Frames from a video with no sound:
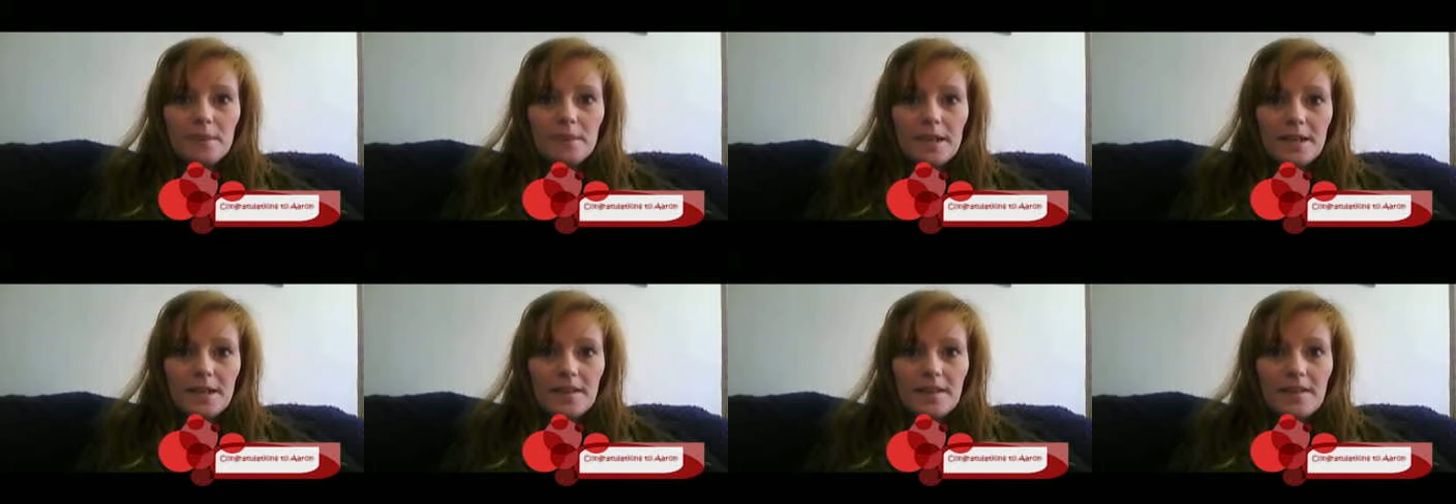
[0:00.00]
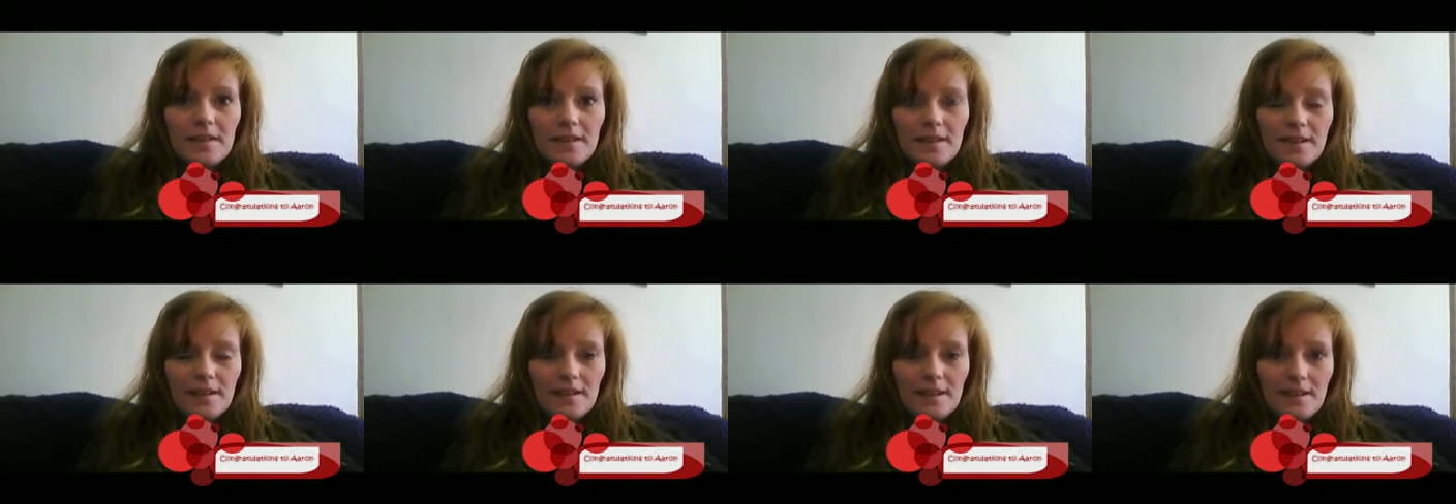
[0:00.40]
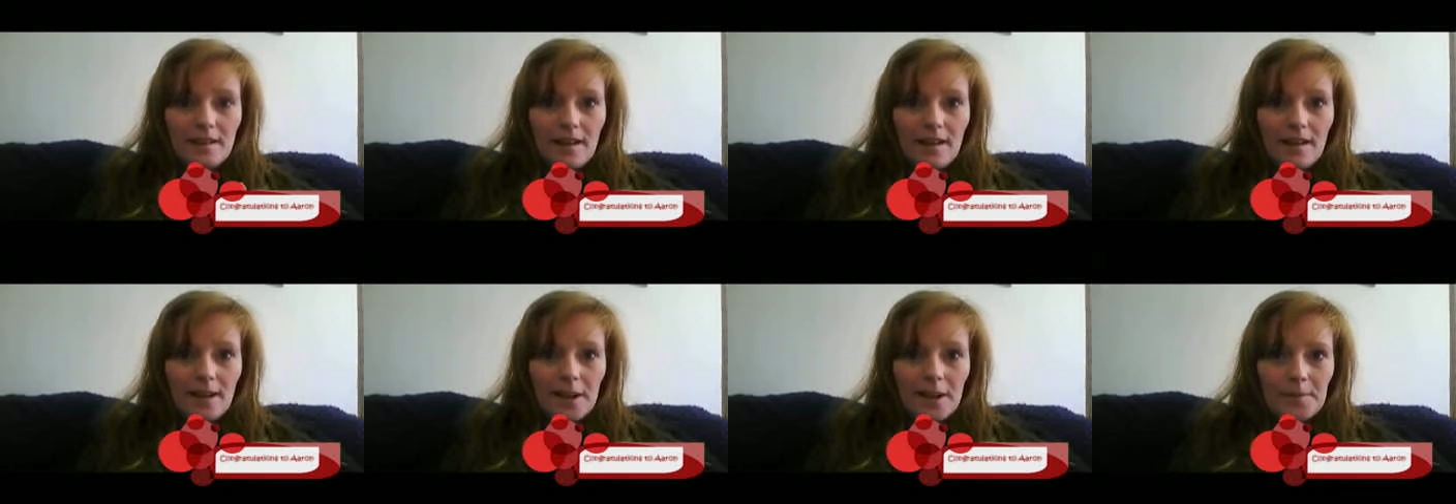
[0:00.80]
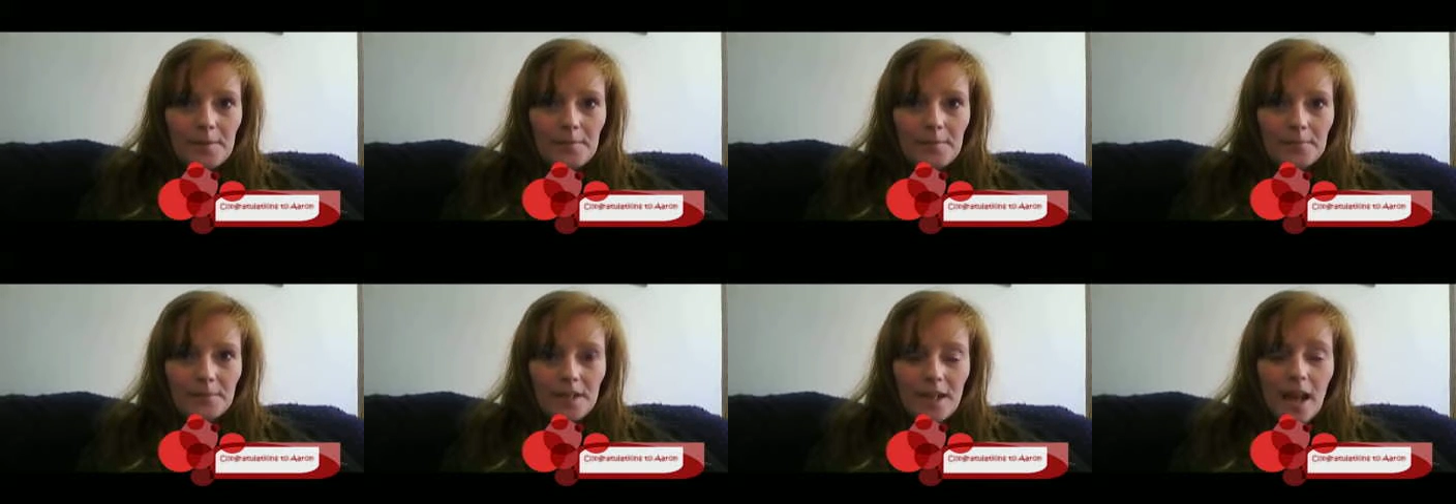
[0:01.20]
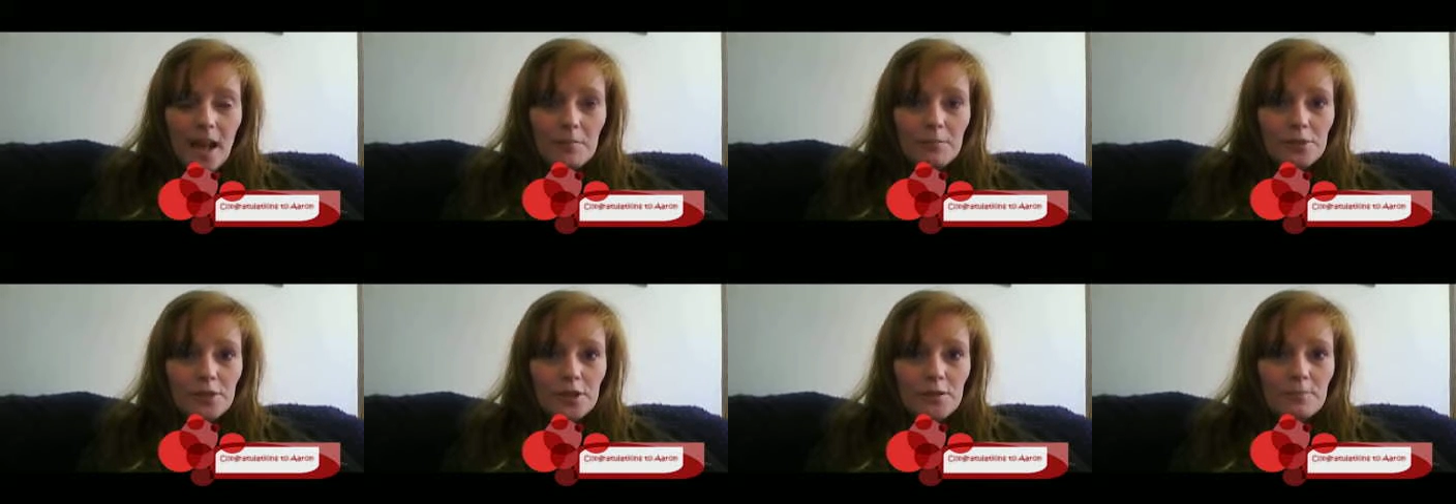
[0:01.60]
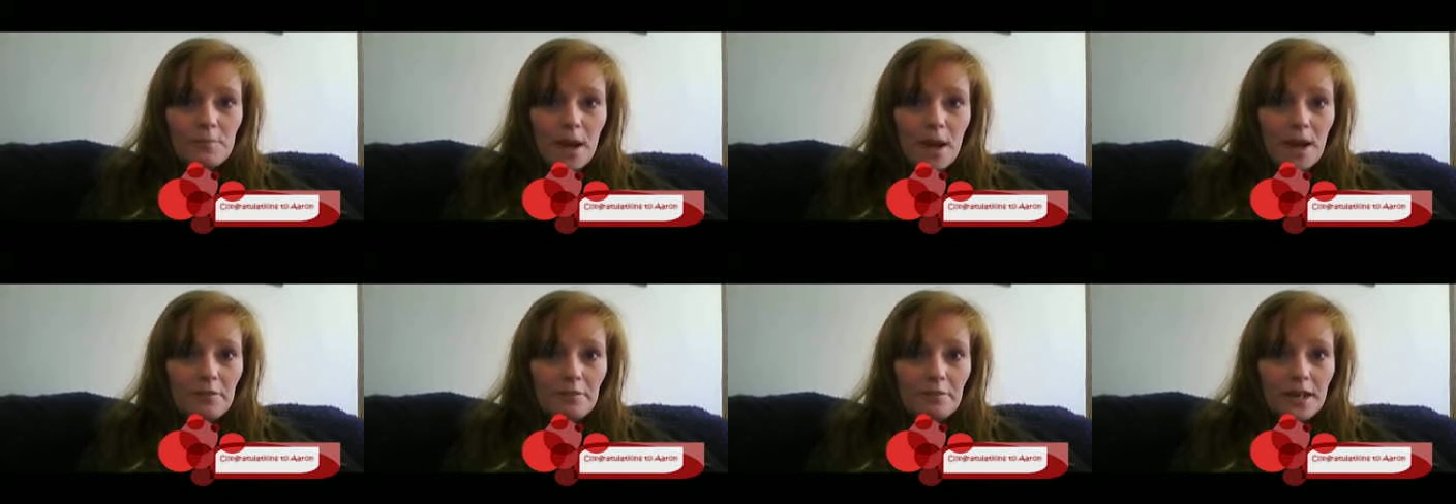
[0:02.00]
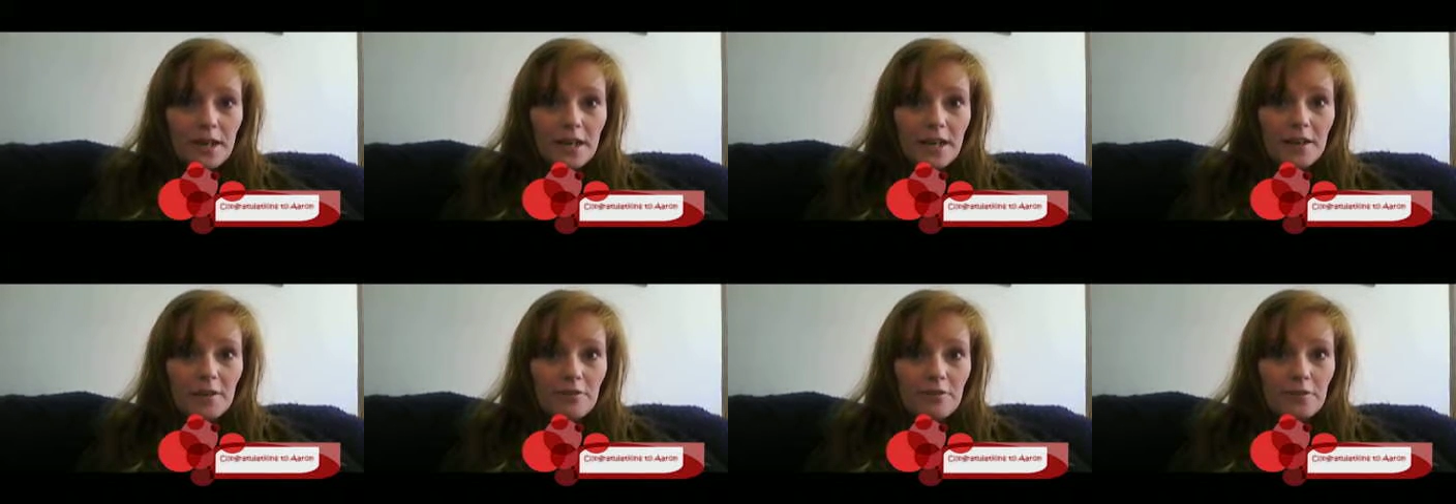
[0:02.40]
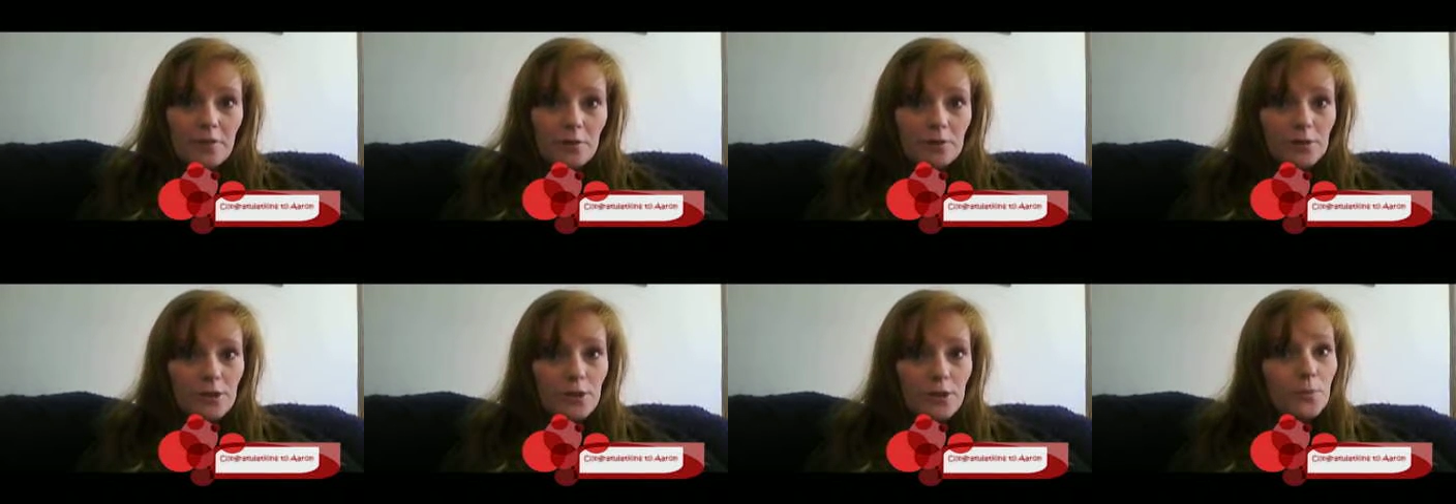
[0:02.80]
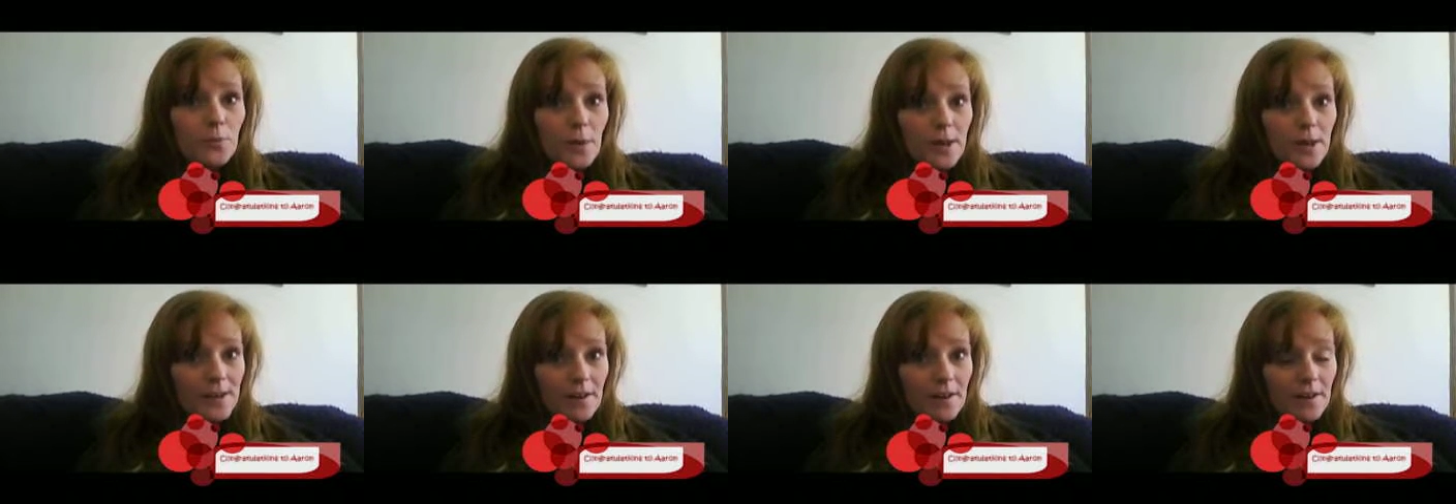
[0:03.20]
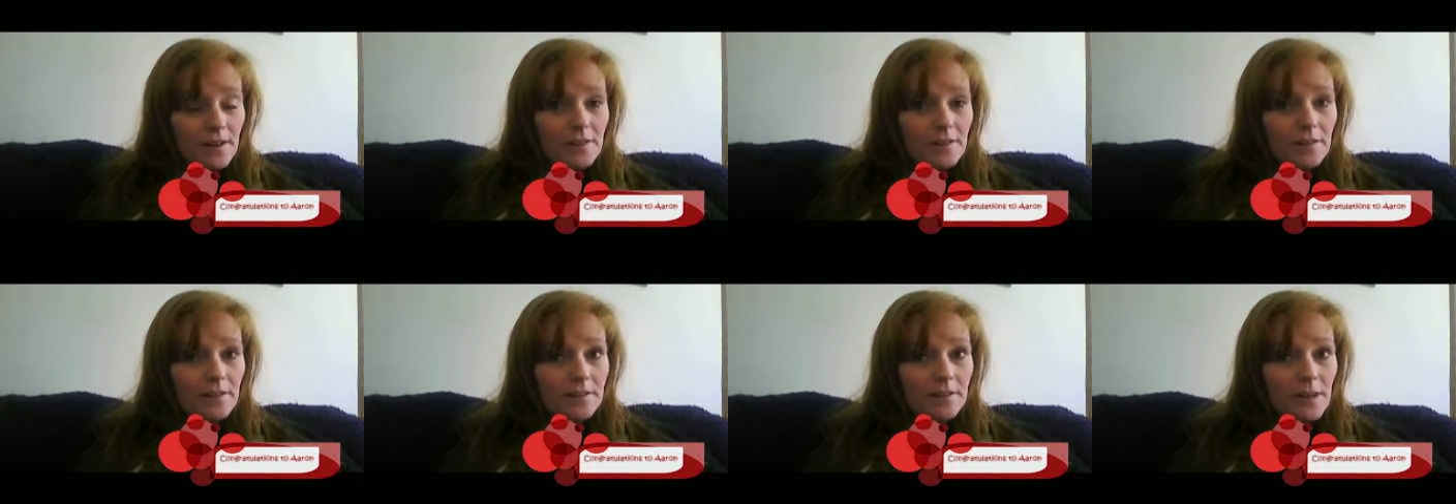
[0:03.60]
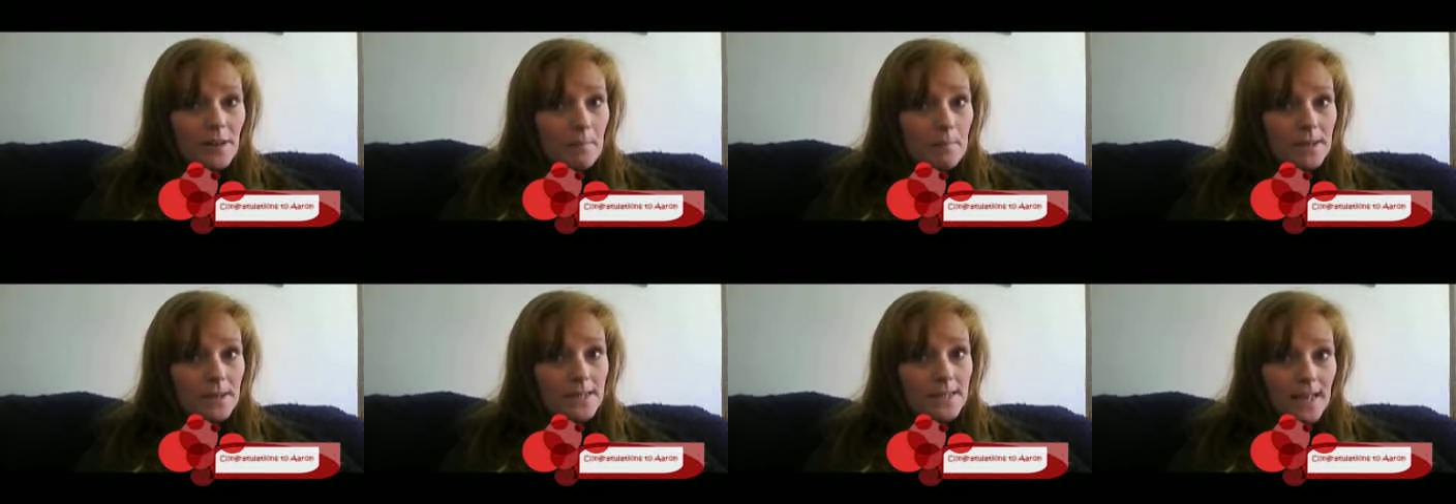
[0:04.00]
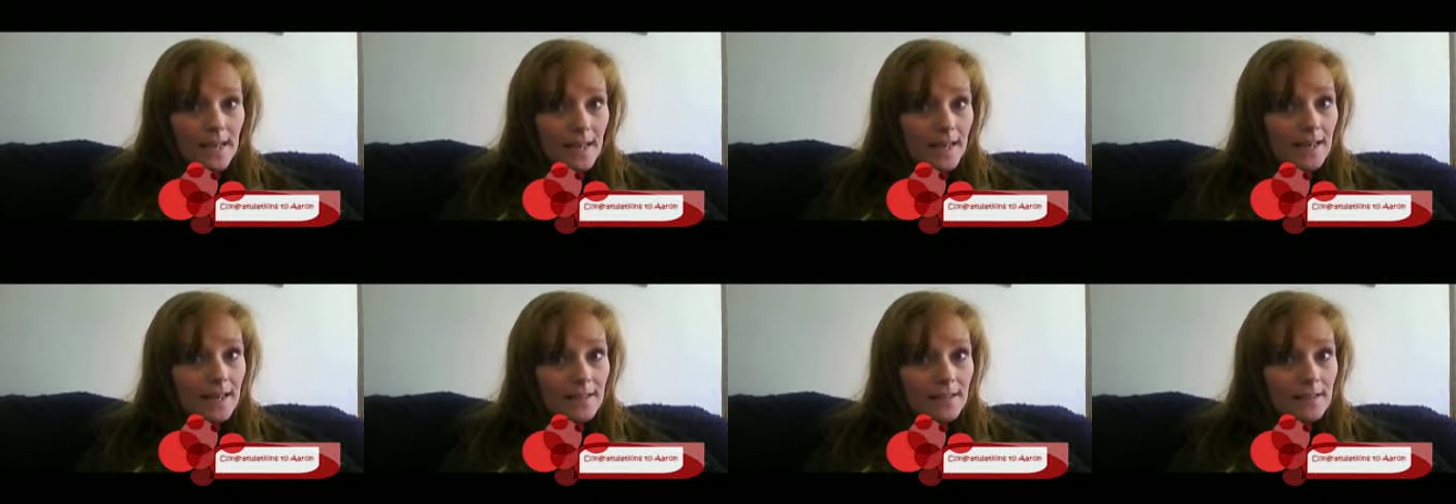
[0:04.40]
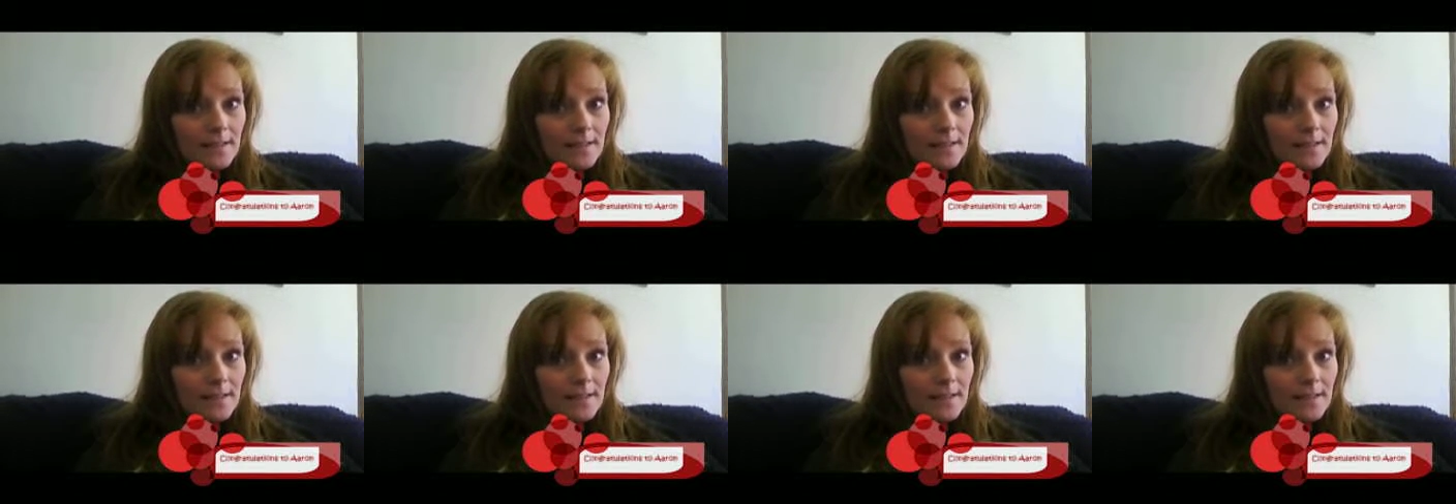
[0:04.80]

being the Caption My Freaky Photo winner, number 6.